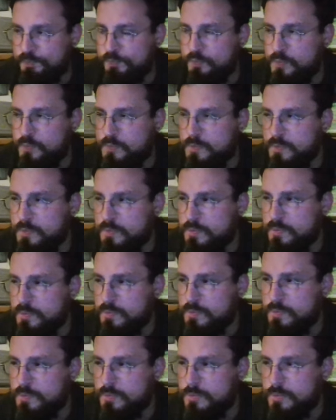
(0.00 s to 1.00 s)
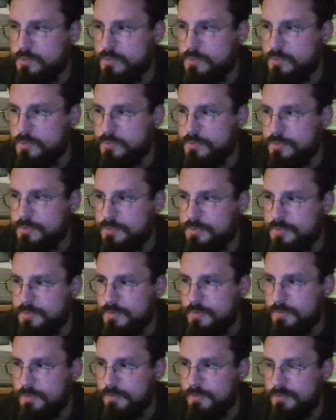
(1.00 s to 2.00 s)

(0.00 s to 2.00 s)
Nothing is said.